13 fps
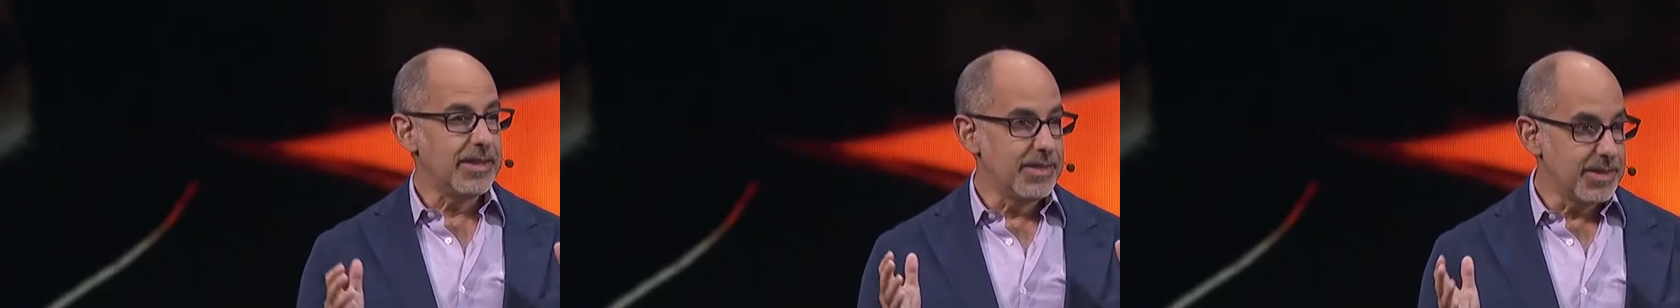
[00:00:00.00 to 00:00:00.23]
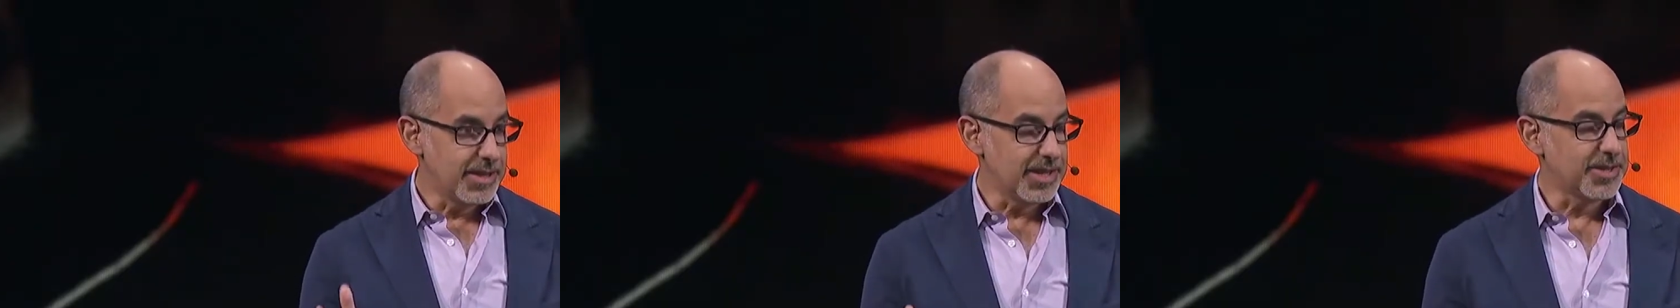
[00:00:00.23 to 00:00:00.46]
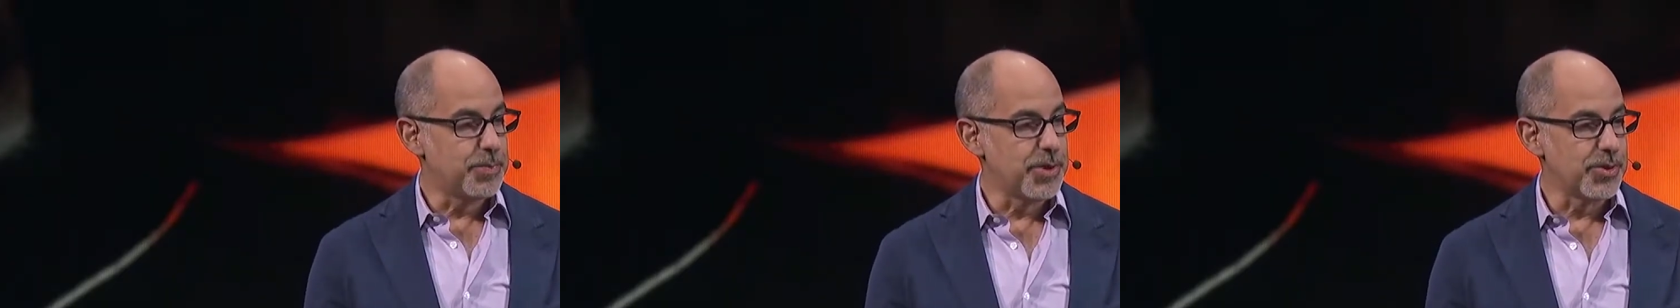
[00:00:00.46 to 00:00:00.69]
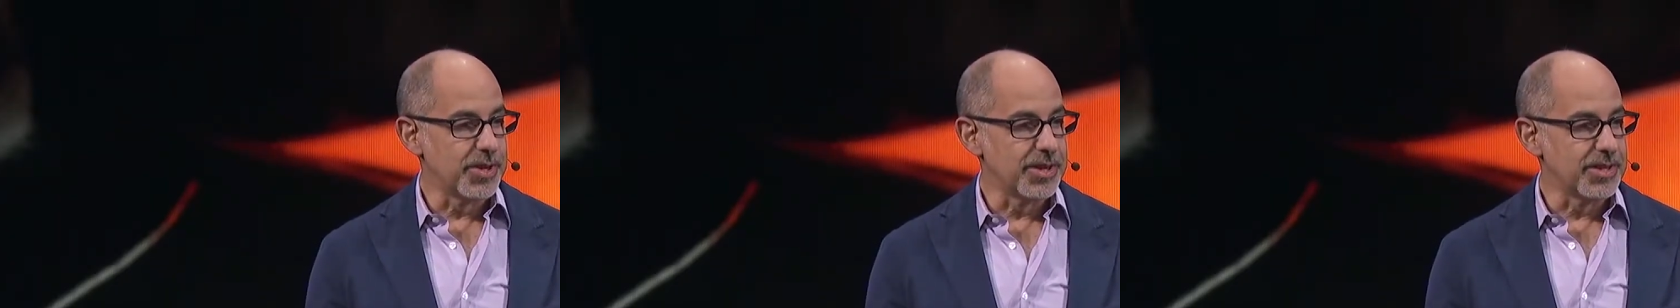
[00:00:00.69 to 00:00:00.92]
In this
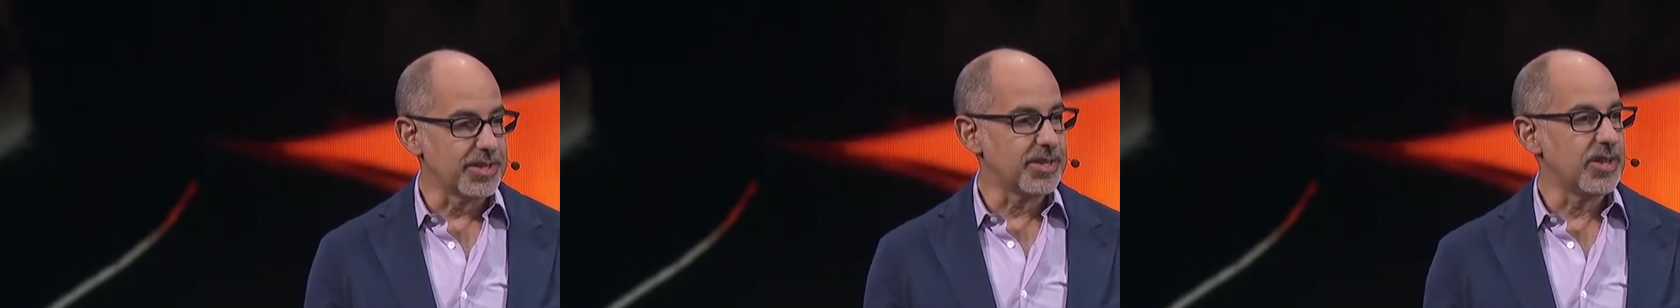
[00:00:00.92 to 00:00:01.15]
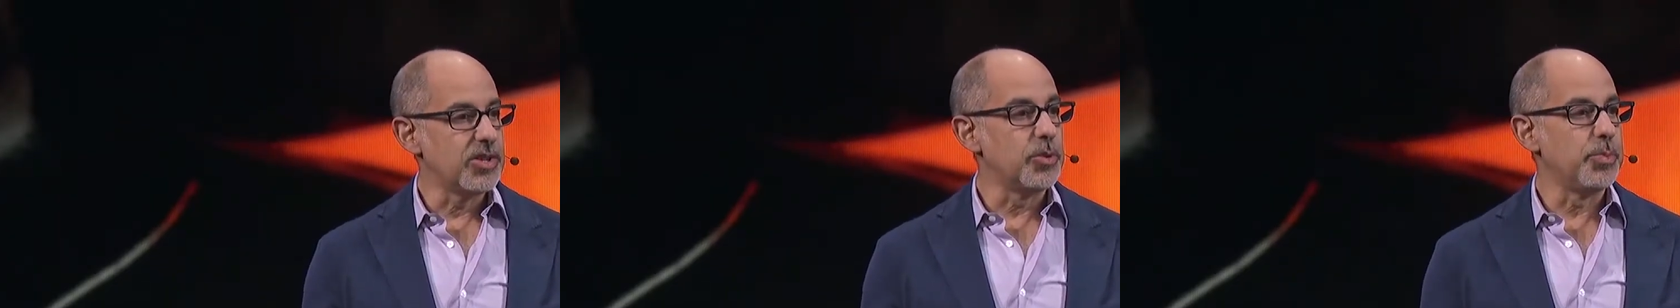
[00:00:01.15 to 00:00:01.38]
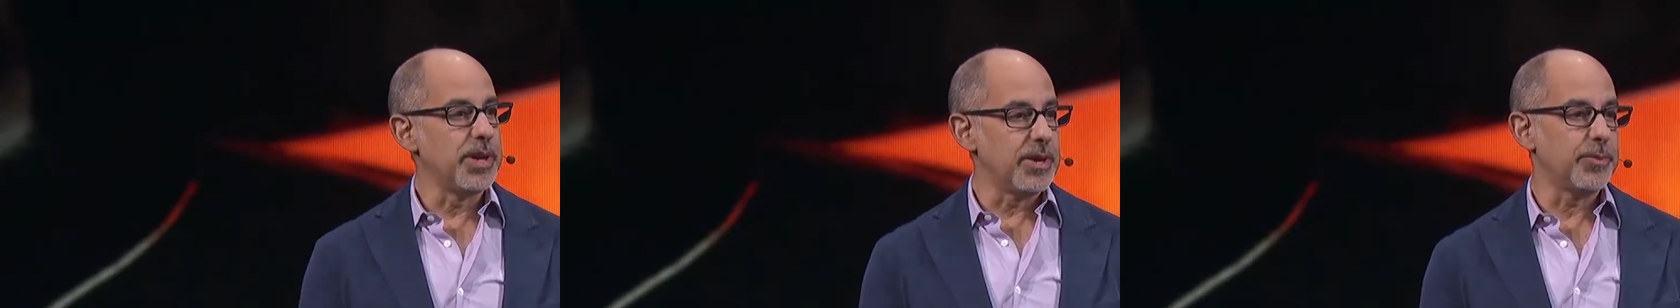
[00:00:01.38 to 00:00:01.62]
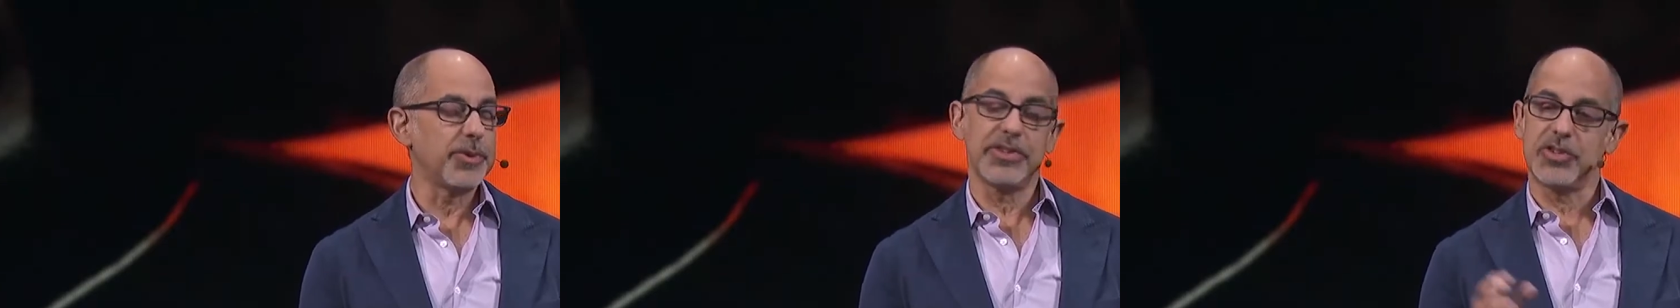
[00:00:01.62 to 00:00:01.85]
experience, you'll
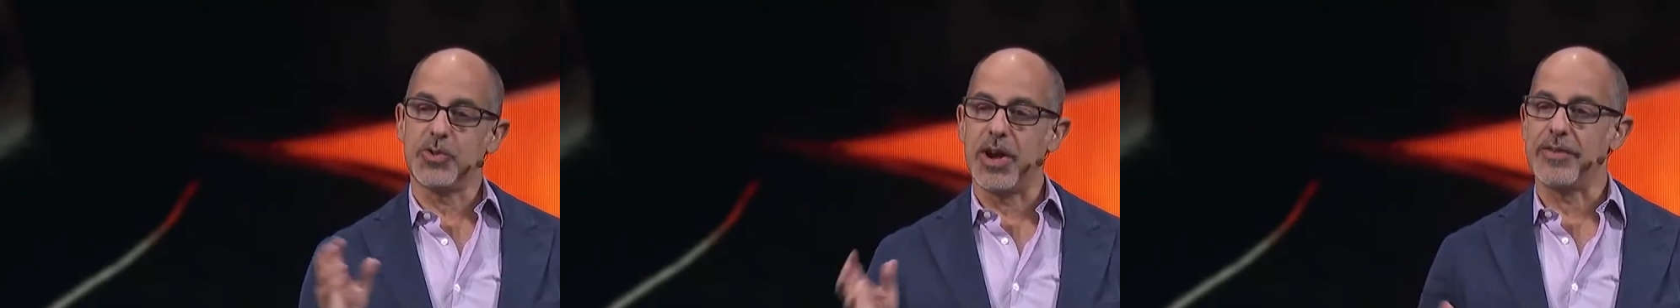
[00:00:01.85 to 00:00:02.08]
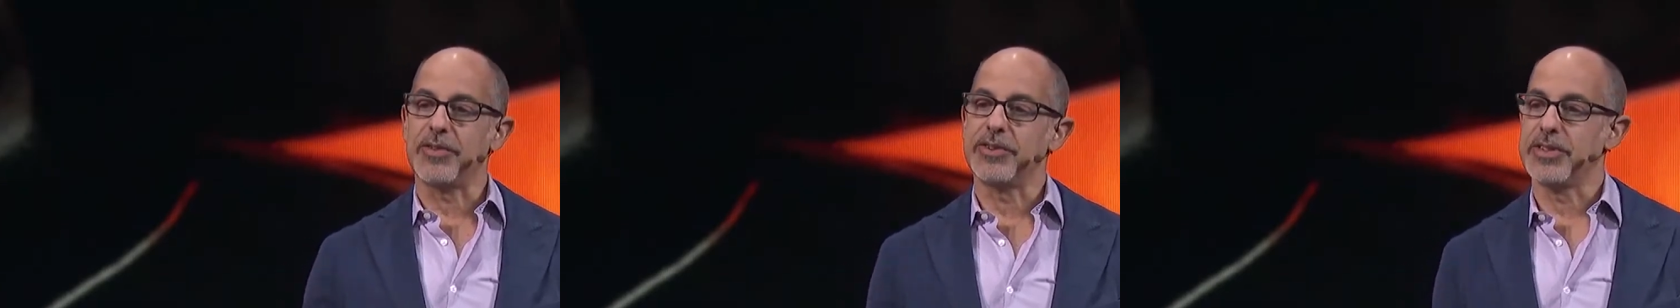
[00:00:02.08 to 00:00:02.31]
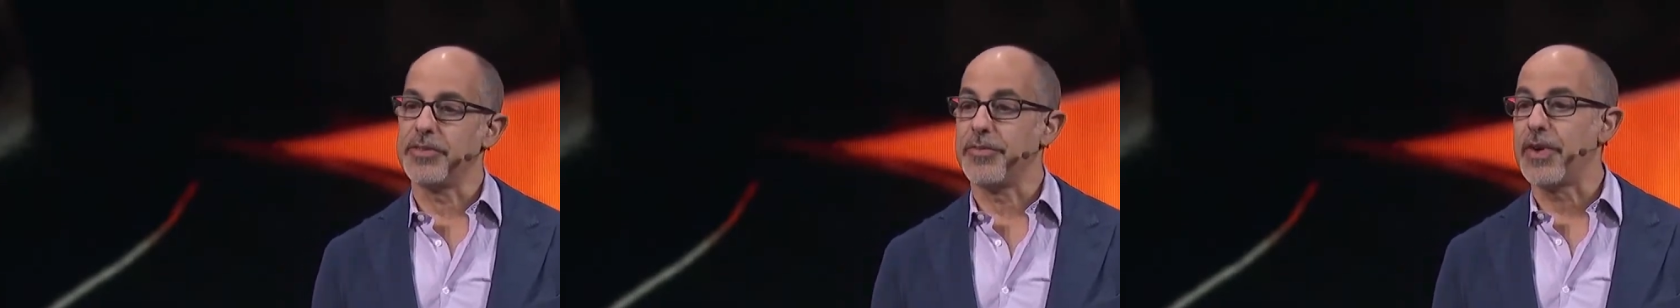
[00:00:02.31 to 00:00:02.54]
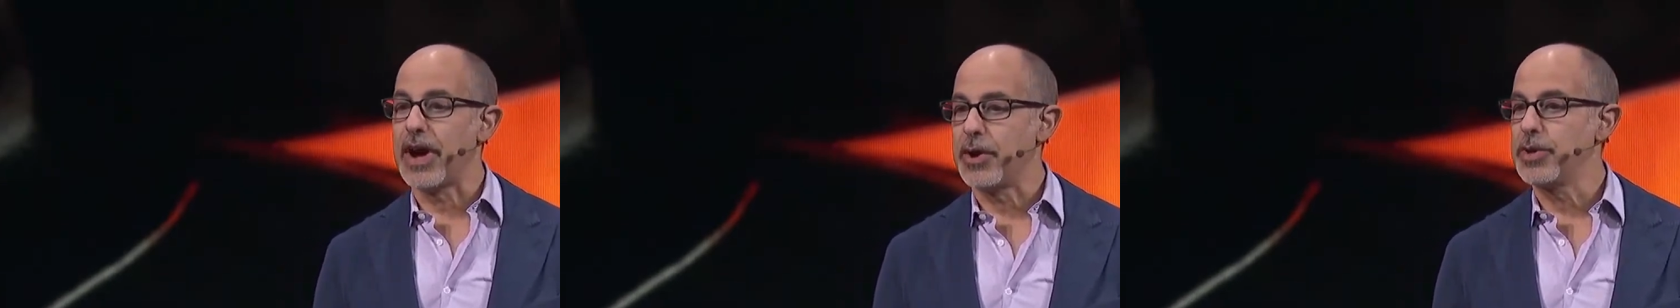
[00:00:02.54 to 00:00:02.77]
be able to travel to the
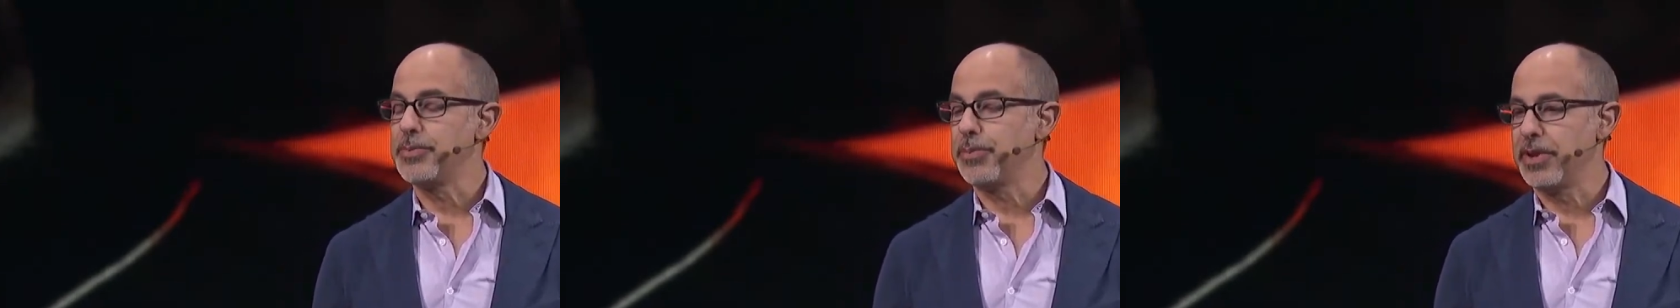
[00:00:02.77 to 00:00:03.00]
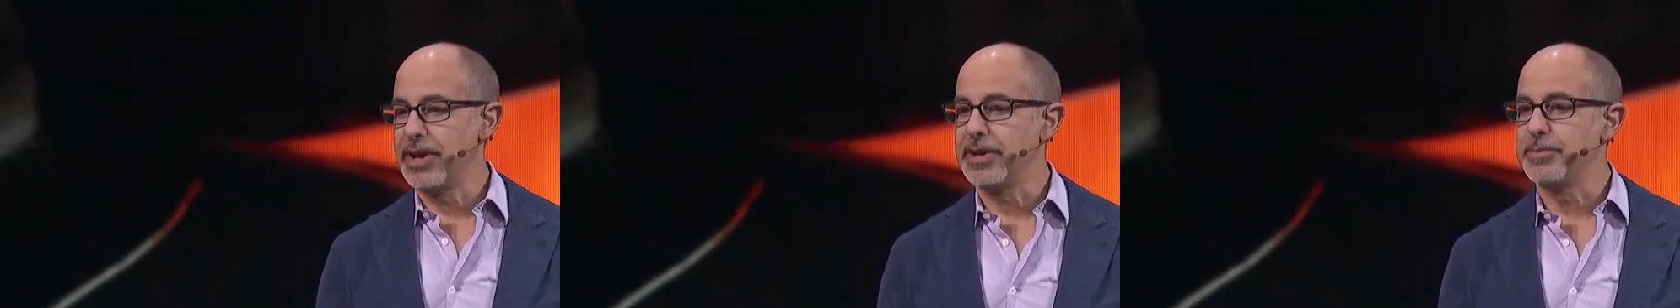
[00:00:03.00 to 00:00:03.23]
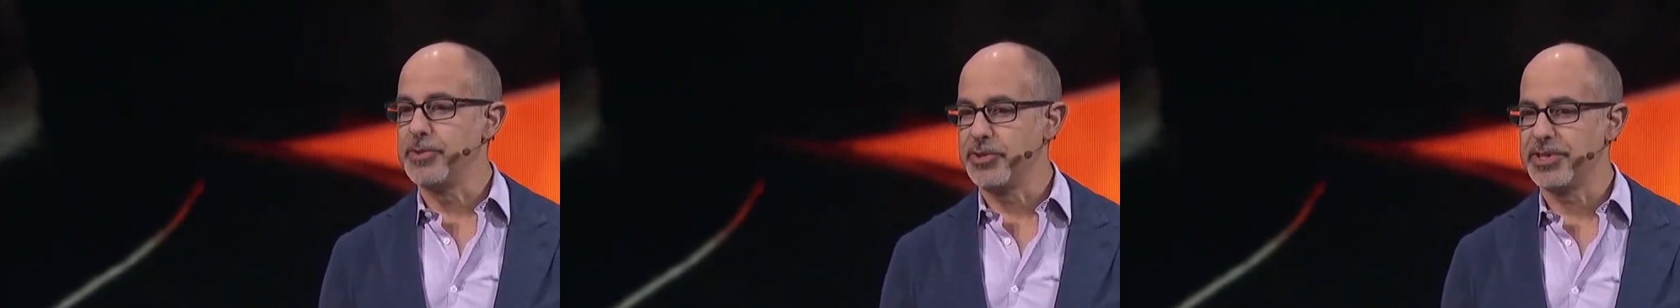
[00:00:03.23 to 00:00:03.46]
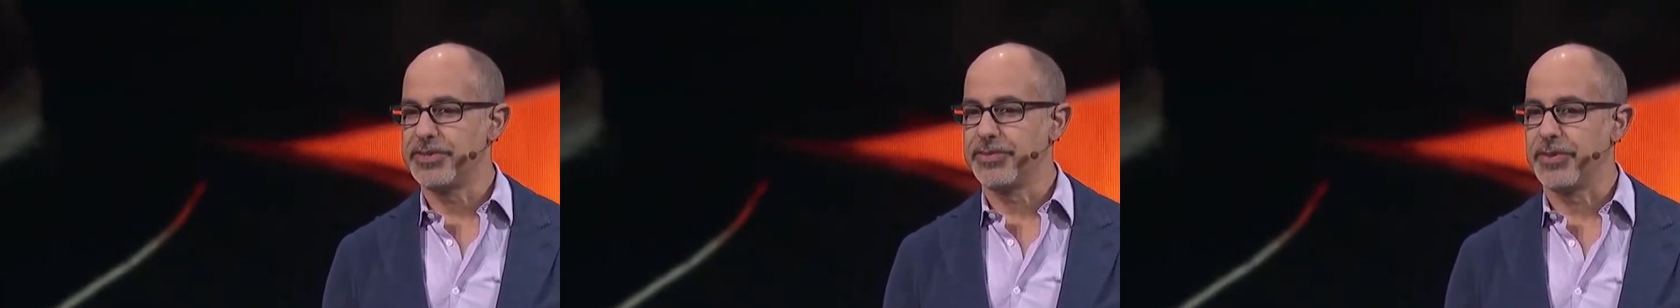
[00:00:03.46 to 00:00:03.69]
fiery planet
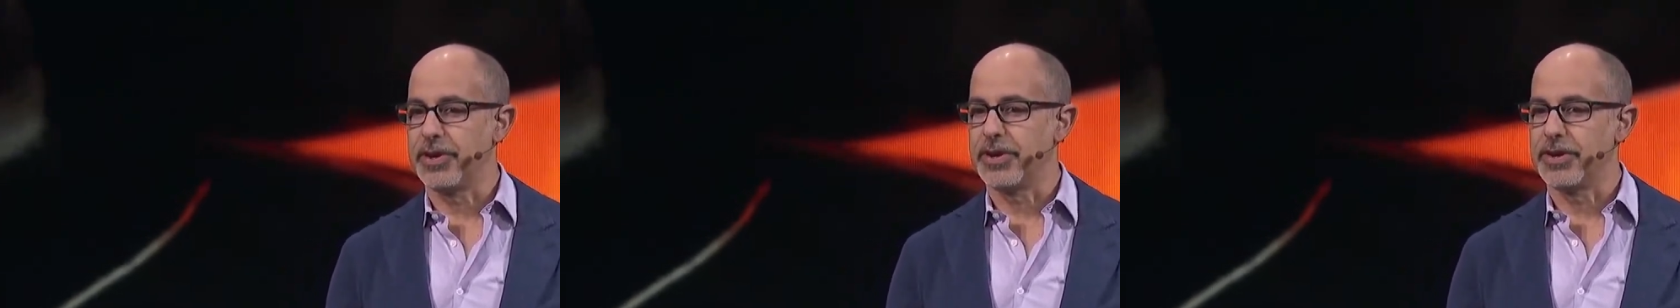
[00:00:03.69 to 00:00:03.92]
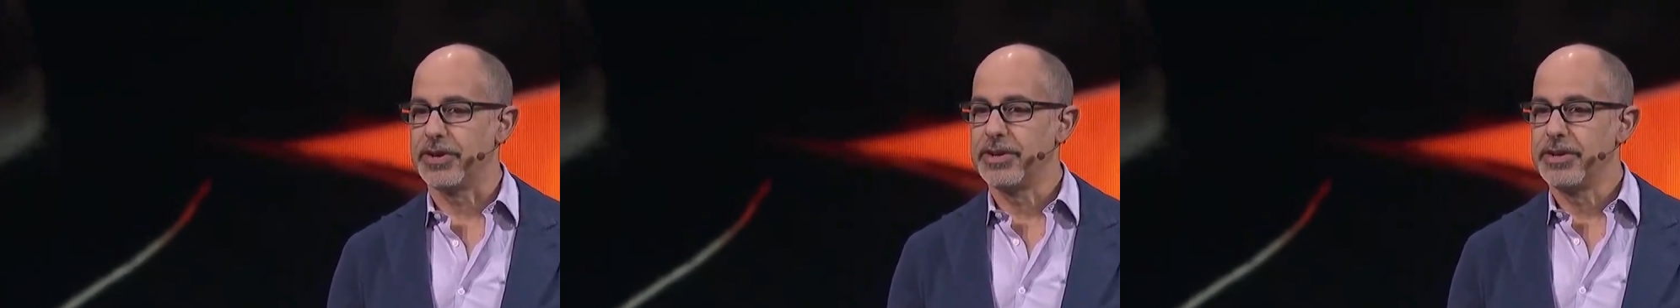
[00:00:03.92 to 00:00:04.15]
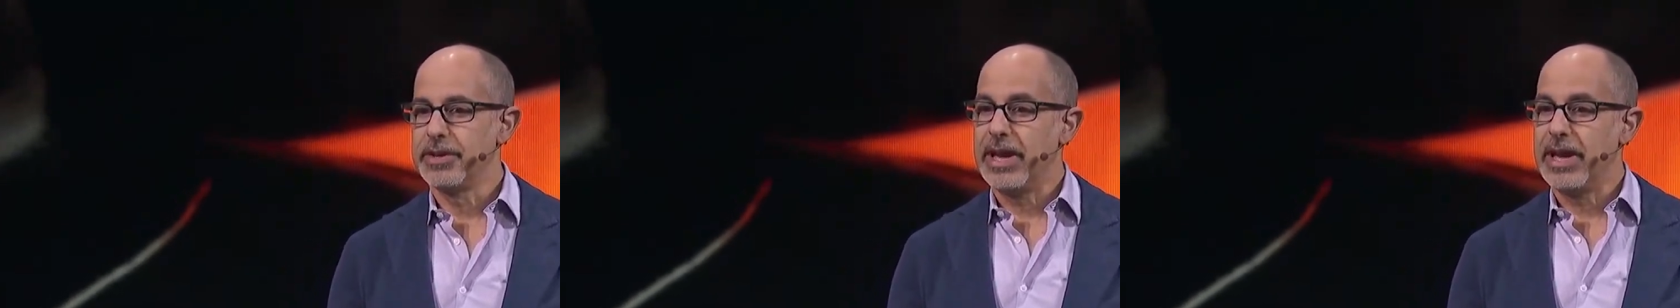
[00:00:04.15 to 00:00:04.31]
Mustafar